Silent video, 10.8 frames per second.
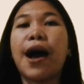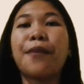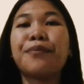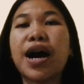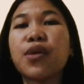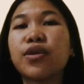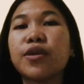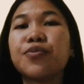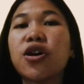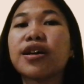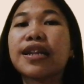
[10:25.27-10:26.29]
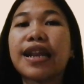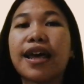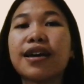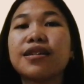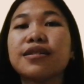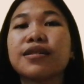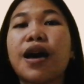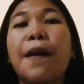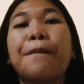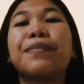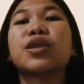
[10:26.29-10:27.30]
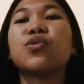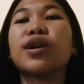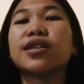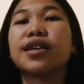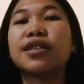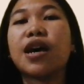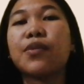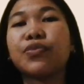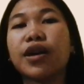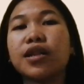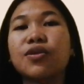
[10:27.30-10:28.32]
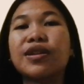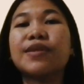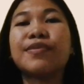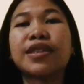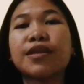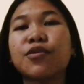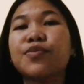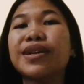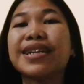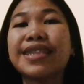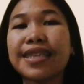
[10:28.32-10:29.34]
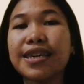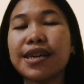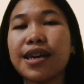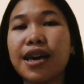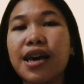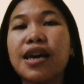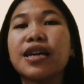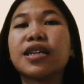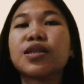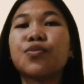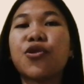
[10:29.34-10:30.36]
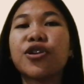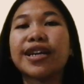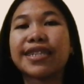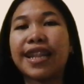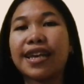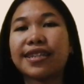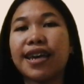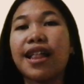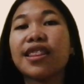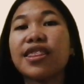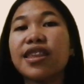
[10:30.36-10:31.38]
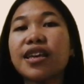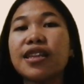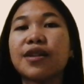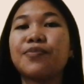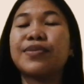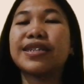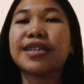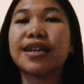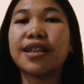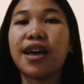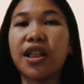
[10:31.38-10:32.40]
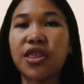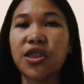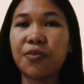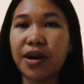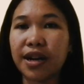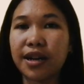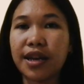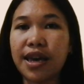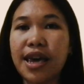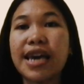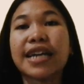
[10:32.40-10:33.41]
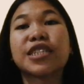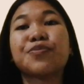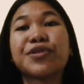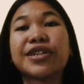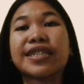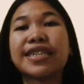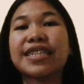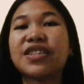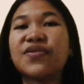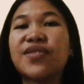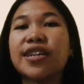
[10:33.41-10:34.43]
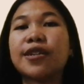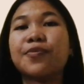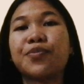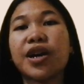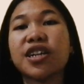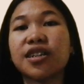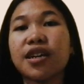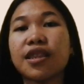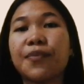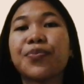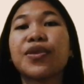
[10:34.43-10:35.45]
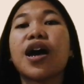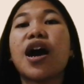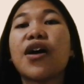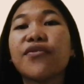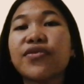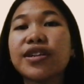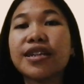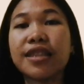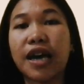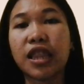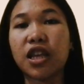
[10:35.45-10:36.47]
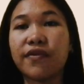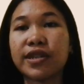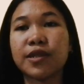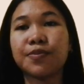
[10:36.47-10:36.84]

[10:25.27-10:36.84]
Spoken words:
a man with a broken leg but who has adapted to limited mobility is more or less healthy than a physical healthy man, experiencing severe depression after the death of a